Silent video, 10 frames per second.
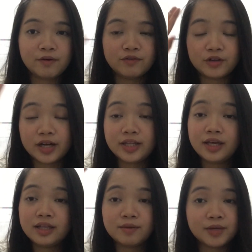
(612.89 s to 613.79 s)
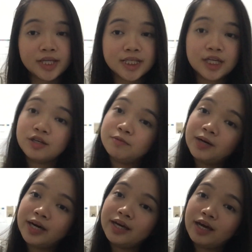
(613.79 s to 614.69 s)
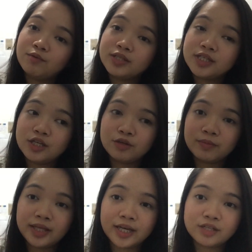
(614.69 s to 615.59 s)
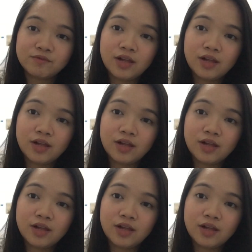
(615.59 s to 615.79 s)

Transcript: off already and I'm gonna say goodbye. I will see you on my next